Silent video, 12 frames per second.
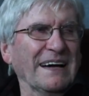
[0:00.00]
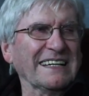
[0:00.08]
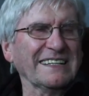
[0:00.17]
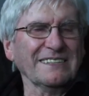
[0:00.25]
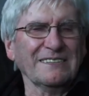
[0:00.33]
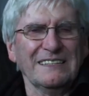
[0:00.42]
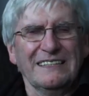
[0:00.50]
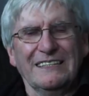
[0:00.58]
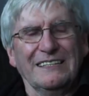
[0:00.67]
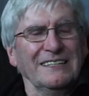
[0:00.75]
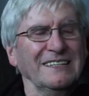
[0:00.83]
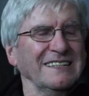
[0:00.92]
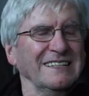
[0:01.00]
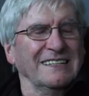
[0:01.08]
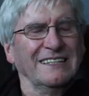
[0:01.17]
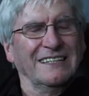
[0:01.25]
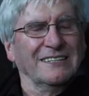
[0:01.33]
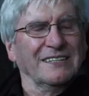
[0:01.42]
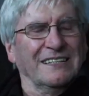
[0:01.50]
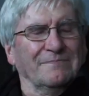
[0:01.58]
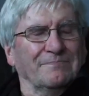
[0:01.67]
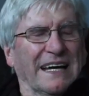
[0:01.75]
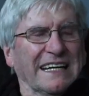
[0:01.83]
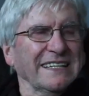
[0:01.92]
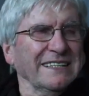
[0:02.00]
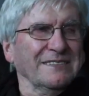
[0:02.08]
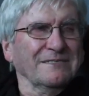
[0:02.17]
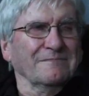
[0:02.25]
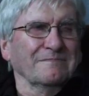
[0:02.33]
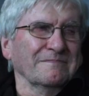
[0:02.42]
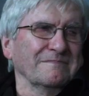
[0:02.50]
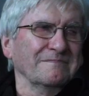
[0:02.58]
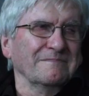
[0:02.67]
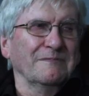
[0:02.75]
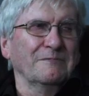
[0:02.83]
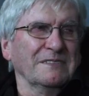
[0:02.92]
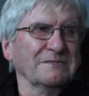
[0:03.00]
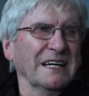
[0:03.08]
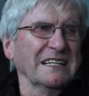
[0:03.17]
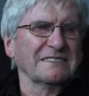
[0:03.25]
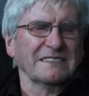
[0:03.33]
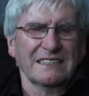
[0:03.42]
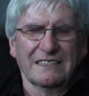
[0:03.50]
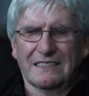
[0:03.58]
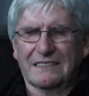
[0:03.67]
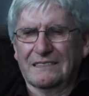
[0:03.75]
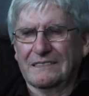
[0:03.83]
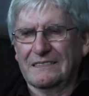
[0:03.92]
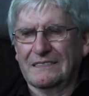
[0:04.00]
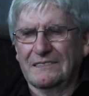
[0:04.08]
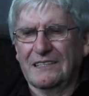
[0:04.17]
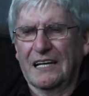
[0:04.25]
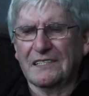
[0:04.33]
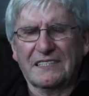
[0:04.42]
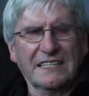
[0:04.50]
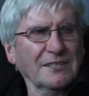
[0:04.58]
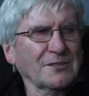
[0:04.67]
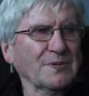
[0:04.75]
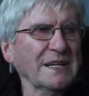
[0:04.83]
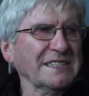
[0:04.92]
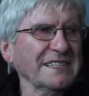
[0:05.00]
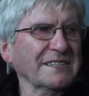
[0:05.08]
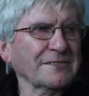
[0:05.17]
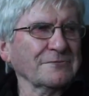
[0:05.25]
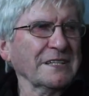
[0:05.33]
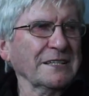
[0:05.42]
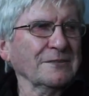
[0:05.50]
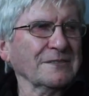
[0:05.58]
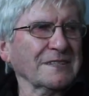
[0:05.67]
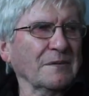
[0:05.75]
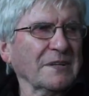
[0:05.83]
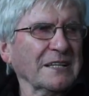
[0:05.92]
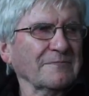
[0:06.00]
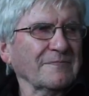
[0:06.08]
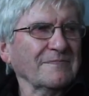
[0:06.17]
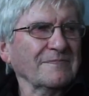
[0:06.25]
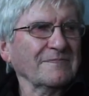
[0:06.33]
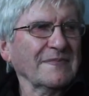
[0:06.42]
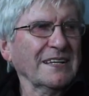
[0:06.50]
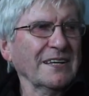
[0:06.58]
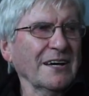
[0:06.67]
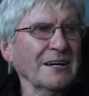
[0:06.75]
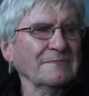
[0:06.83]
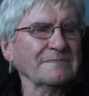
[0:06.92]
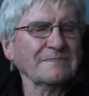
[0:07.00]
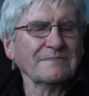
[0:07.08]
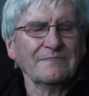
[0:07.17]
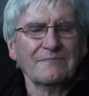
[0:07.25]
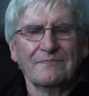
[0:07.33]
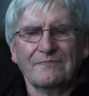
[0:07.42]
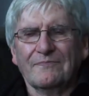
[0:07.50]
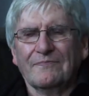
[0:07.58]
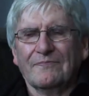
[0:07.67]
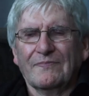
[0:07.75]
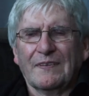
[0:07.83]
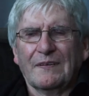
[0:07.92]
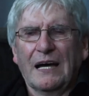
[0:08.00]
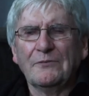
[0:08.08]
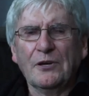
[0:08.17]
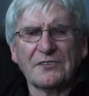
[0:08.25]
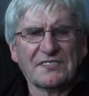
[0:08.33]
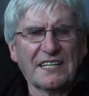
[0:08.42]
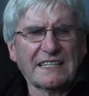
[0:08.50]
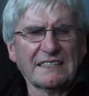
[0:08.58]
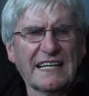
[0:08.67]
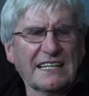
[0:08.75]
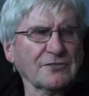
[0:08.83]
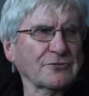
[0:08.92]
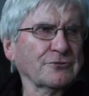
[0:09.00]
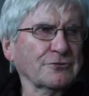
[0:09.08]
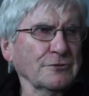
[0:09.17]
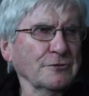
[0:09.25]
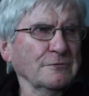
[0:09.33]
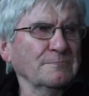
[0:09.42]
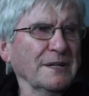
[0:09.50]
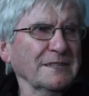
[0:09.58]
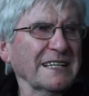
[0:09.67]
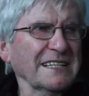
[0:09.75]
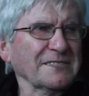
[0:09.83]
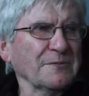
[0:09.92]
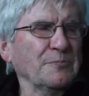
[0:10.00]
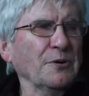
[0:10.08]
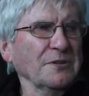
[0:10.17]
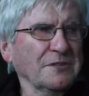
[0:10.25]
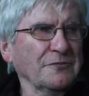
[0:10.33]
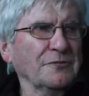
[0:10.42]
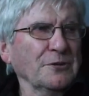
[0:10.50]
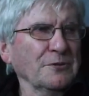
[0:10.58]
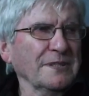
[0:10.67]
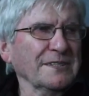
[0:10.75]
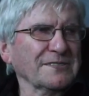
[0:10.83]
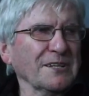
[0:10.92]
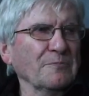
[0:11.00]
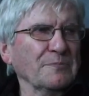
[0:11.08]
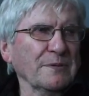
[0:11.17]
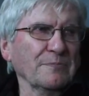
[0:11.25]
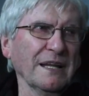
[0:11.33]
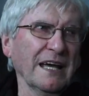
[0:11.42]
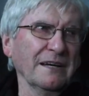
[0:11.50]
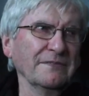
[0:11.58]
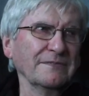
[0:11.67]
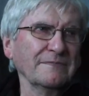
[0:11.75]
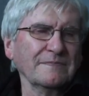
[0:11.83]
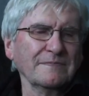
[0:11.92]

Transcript: back in back in what was uh, 1923 or something. Wow. Yeah. I'm not saying that's true, but mm. that's the point of view that some people have.